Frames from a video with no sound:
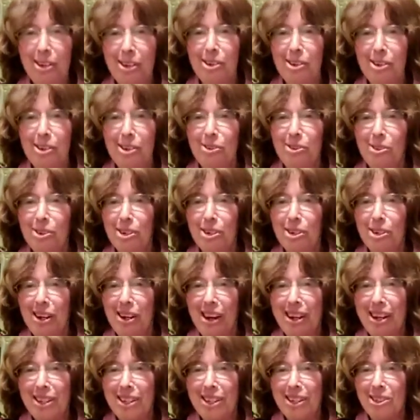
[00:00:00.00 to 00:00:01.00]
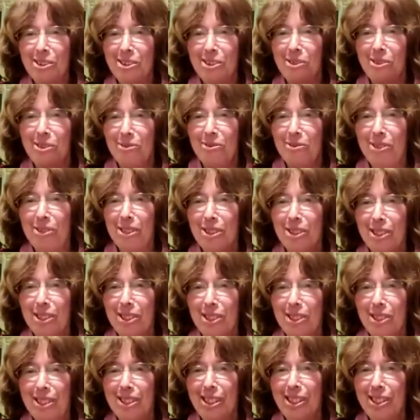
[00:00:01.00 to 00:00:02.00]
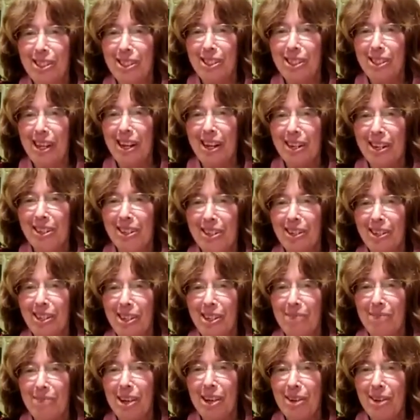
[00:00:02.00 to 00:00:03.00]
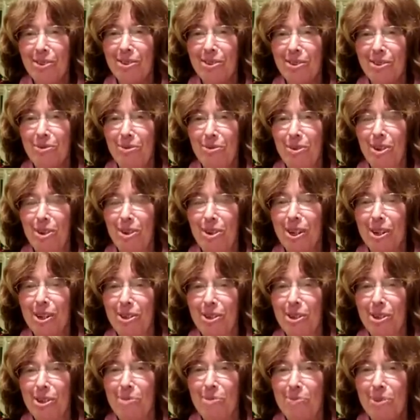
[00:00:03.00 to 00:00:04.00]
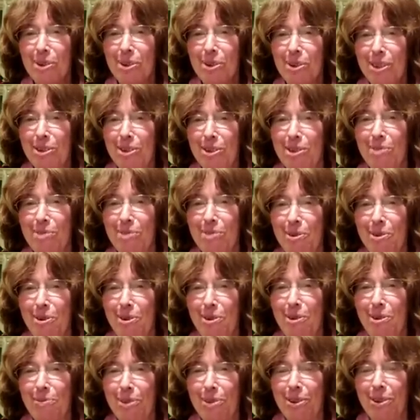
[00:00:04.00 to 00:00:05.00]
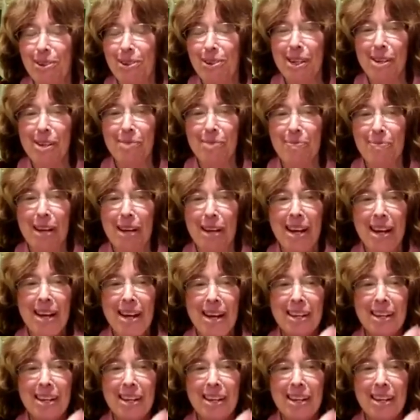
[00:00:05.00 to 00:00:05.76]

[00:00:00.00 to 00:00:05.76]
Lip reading: Learn in high school physics, it's actually the amount of work that you put into pulling it back